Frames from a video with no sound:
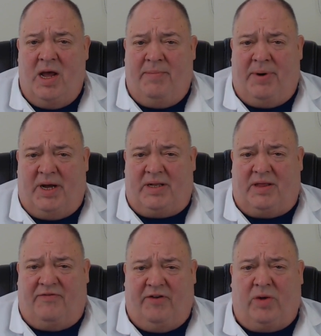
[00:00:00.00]
But
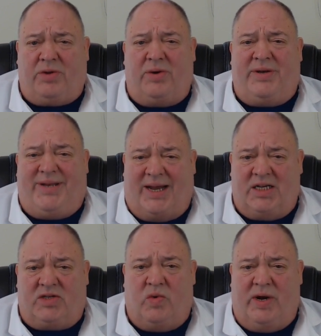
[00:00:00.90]
the filter
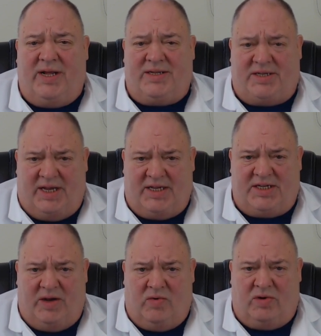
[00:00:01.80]
does what it
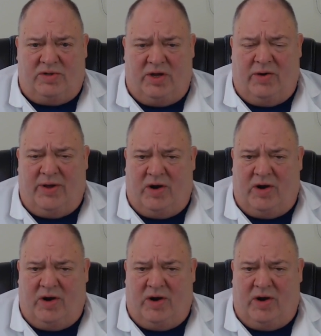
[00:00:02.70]
says it will do.